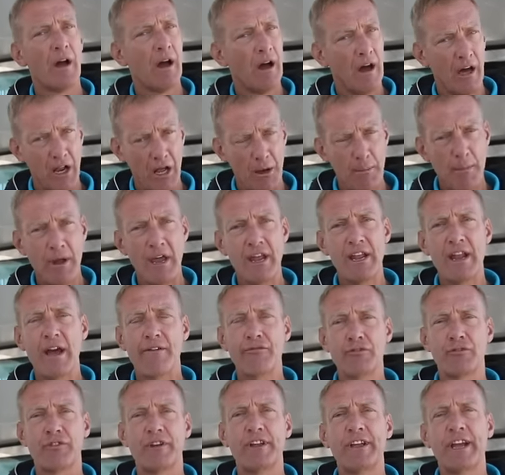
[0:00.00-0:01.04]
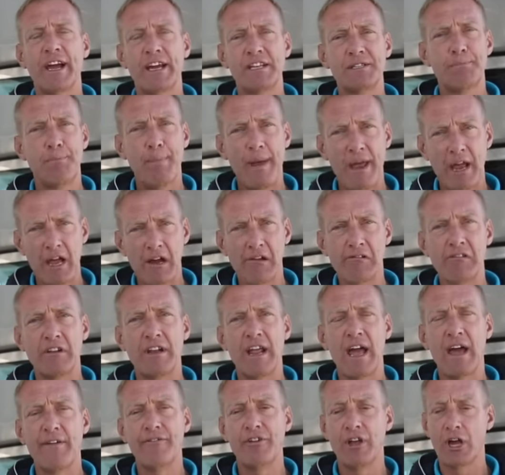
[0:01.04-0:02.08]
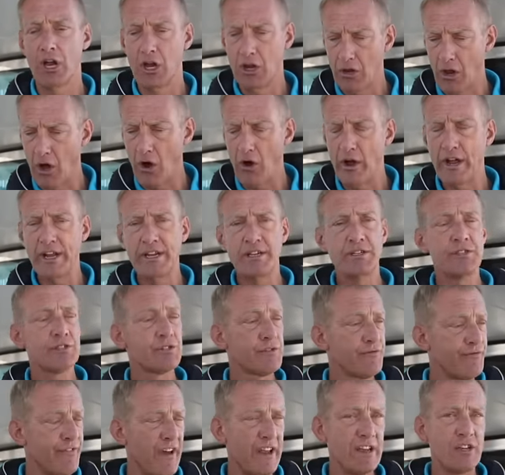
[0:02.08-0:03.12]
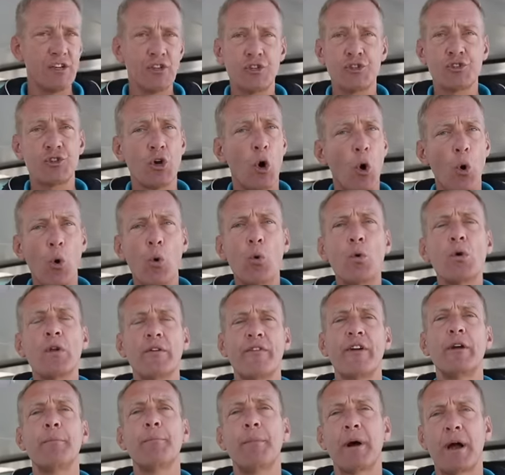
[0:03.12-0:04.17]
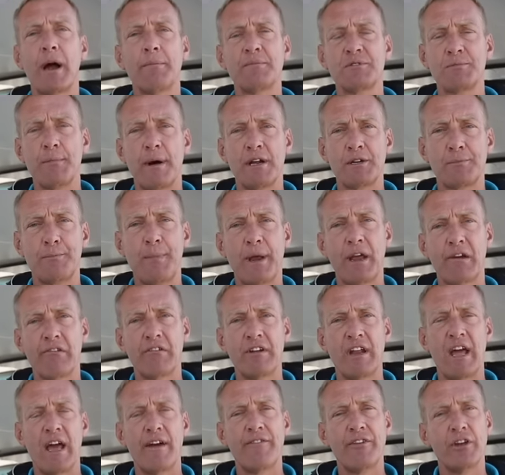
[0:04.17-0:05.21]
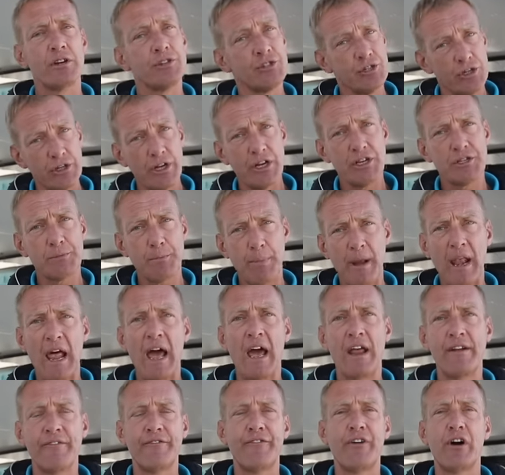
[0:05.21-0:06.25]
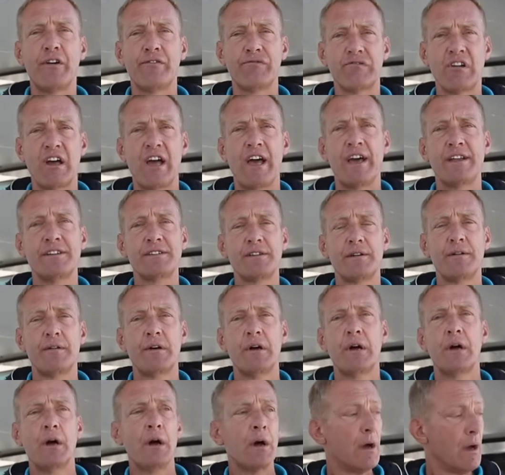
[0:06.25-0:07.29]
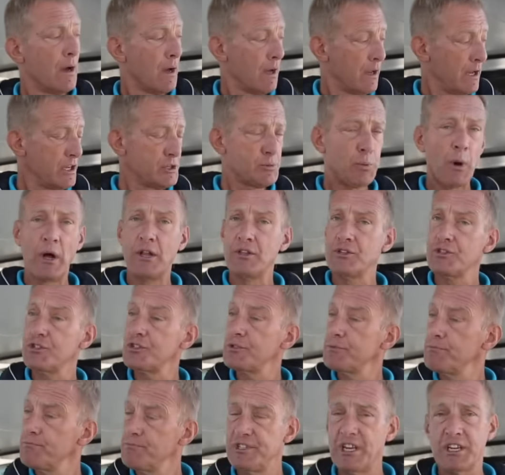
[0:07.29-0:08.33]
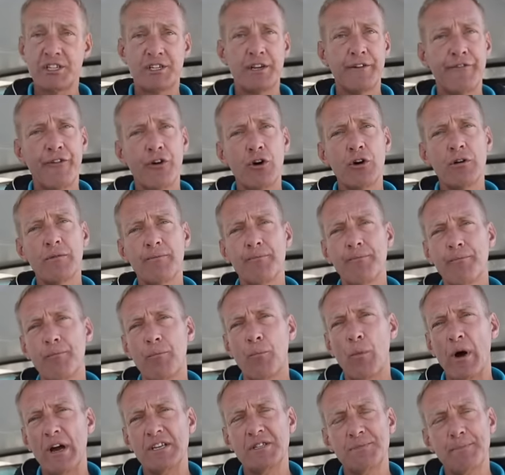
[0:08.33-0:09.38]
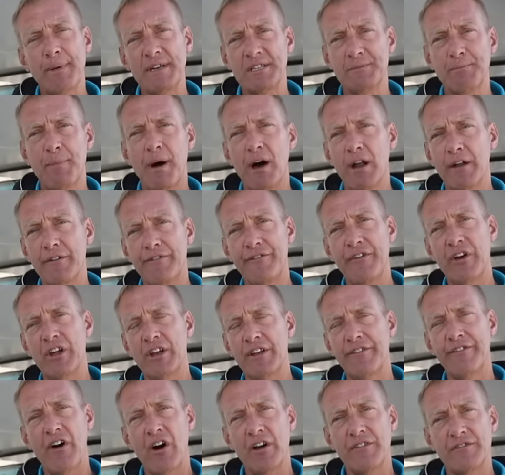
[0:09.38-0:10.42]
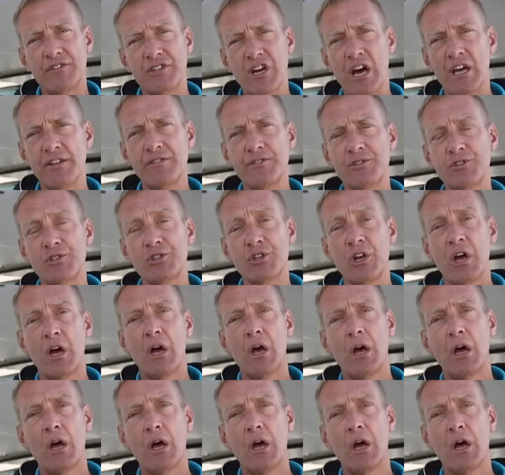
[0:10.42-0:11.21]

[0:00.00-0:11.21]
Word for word: and I mean everything, gets bigger and heavier. Lines, fenders, all of it becomes much bigger and heavier, so you need to plan further ahead. This one's sixty foot, weighs best part of thirty-five tonnes,